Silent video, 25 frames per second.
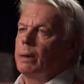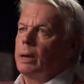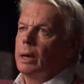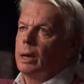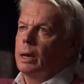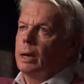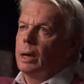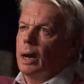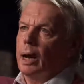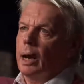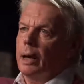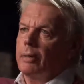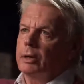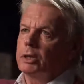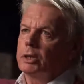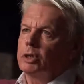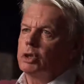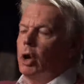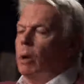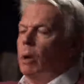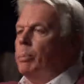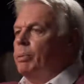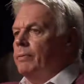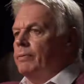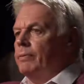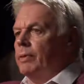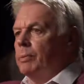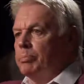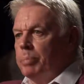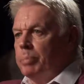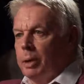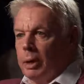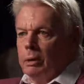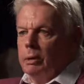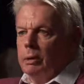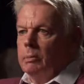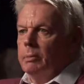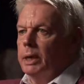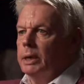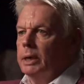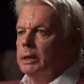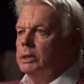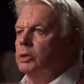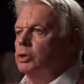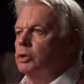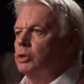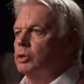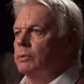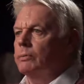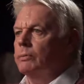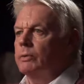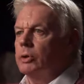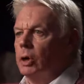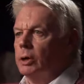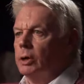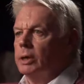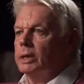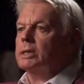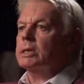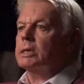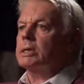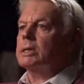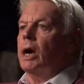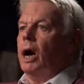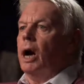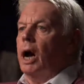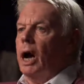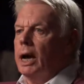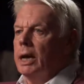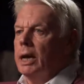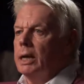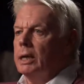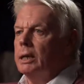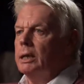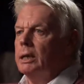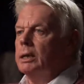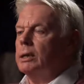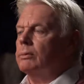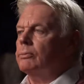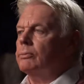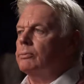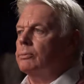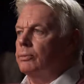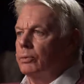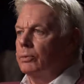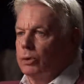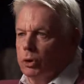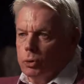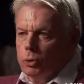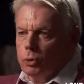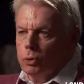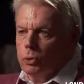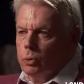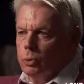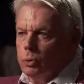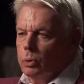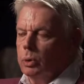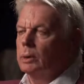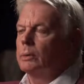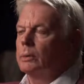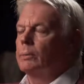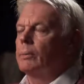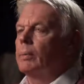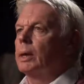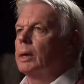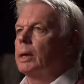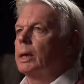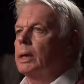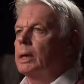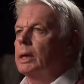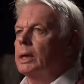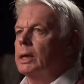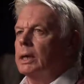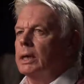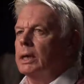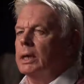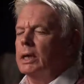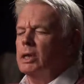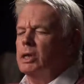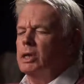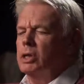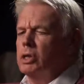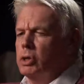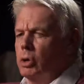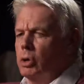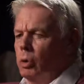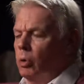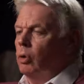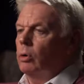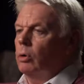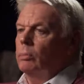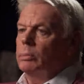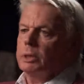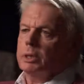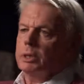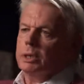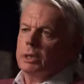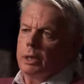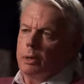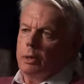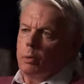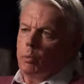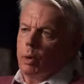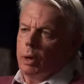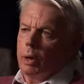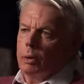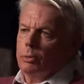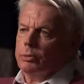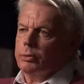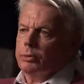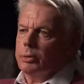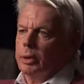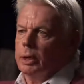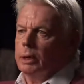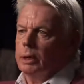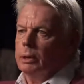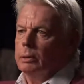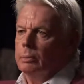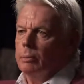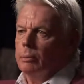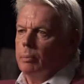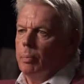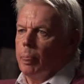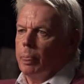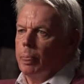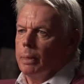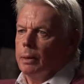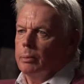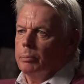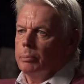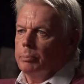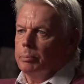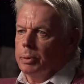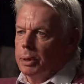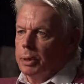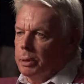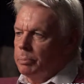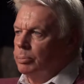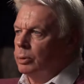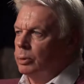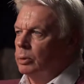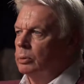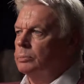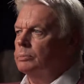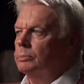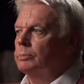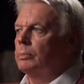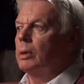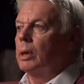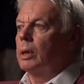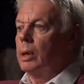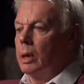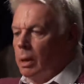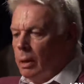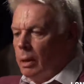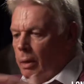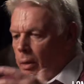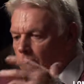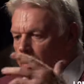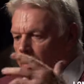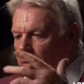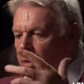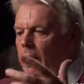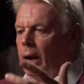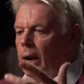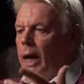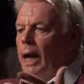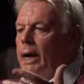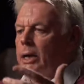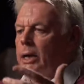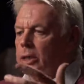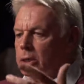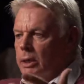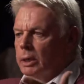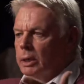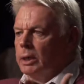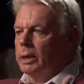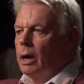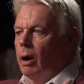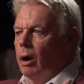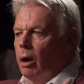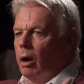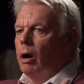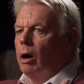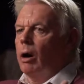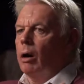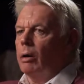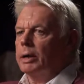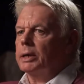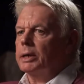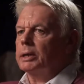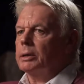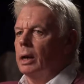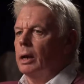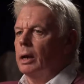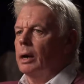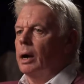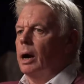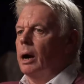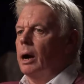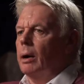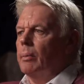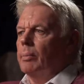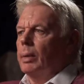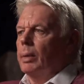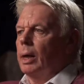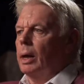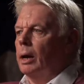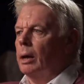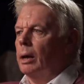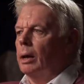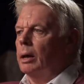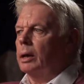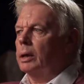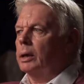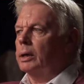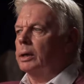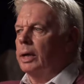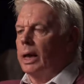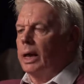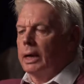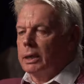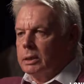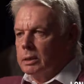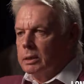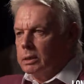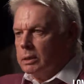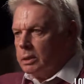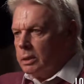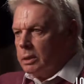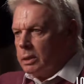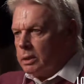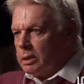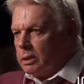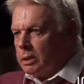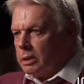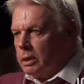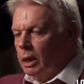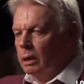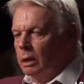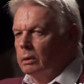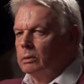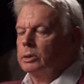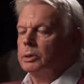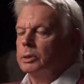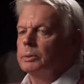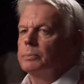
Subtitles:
At the top of the pyramid, you've got a tiny few enormously wealthy people that actually are connected to this cult.